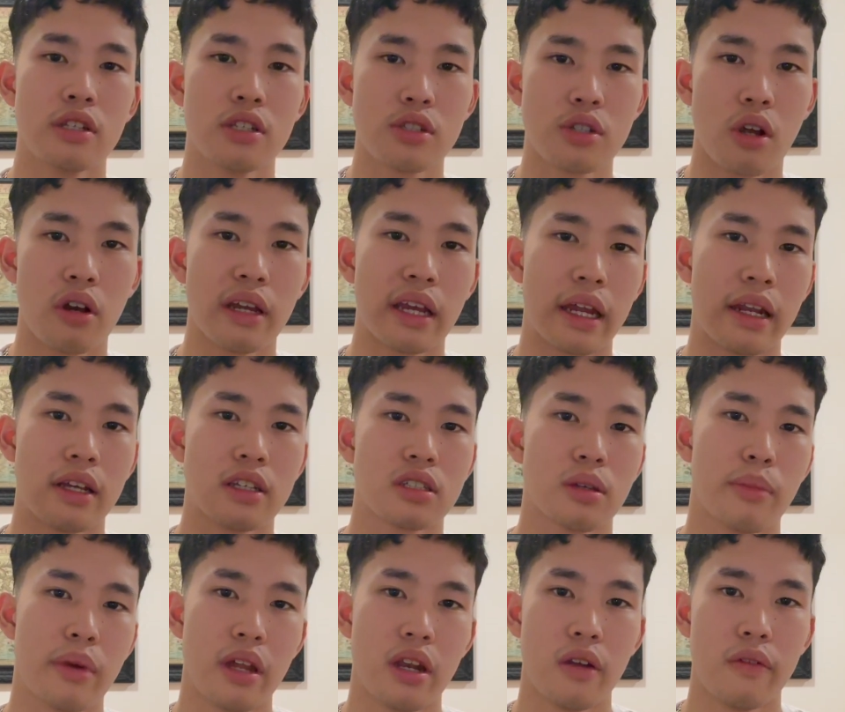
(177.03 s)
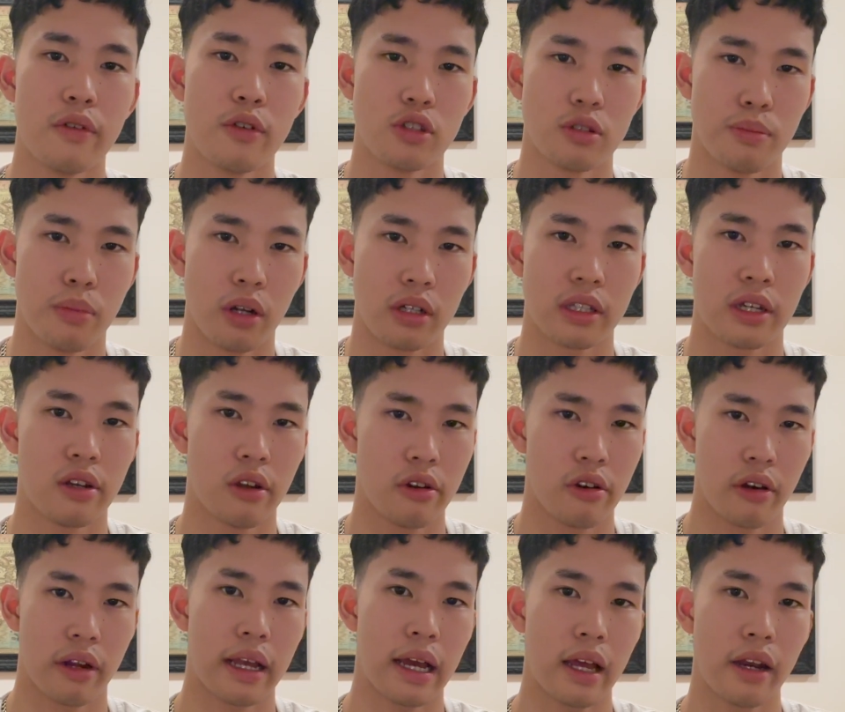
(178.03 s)
Start getting some interviews booked in on
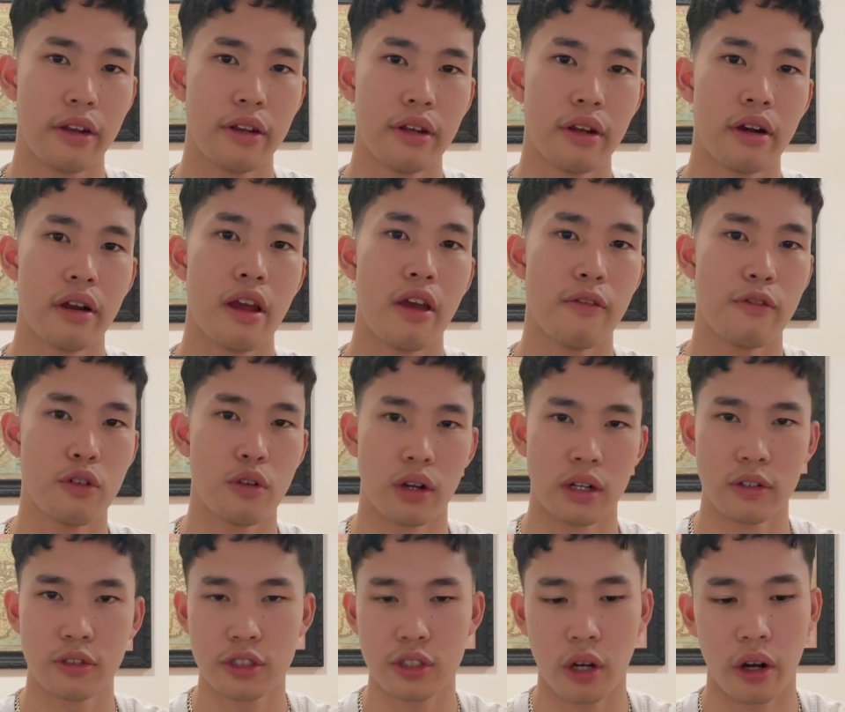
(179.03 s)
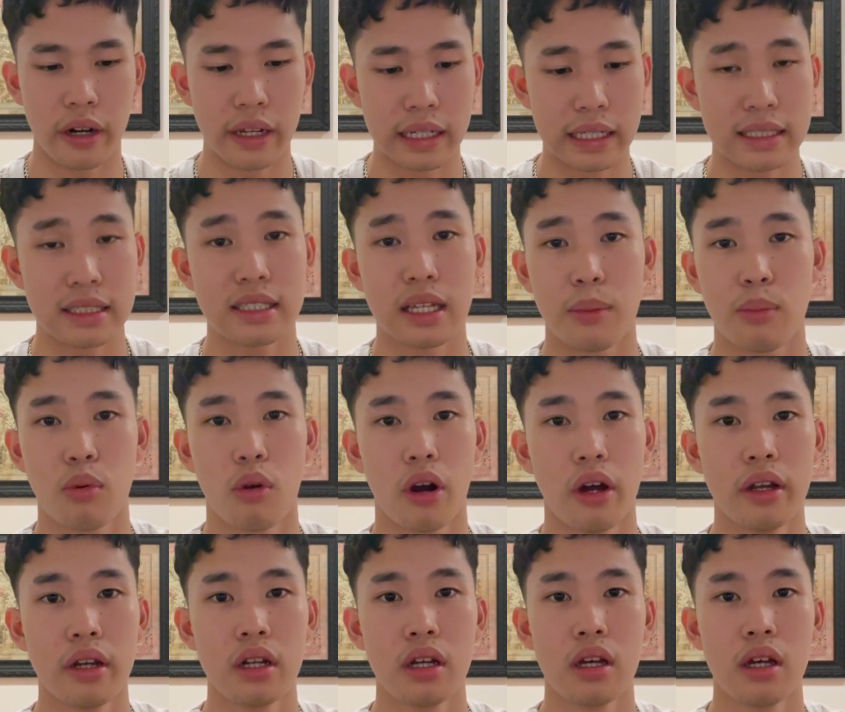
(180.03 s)
your calendar if you are starting at step
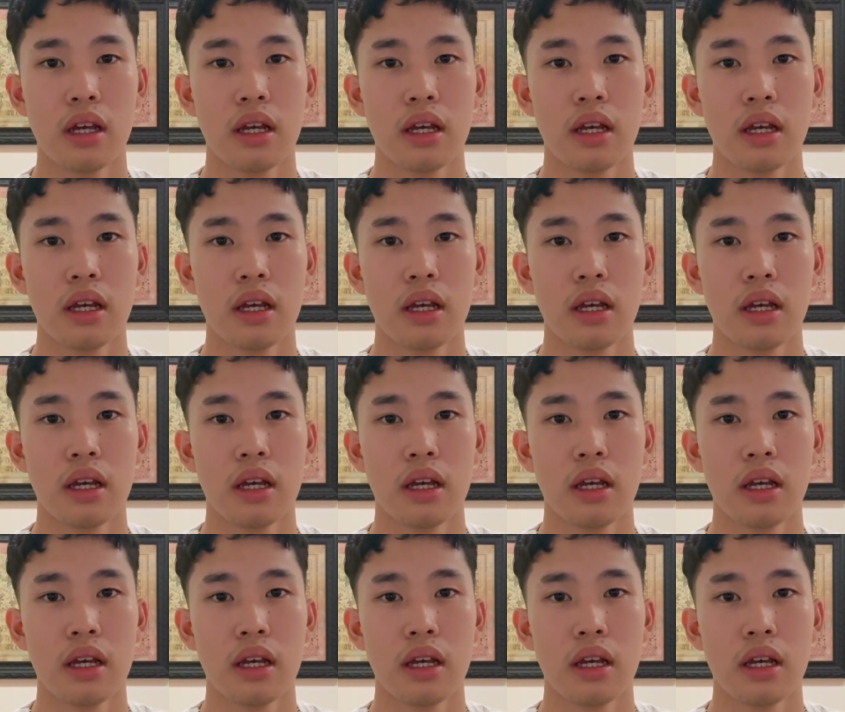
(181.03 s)
1.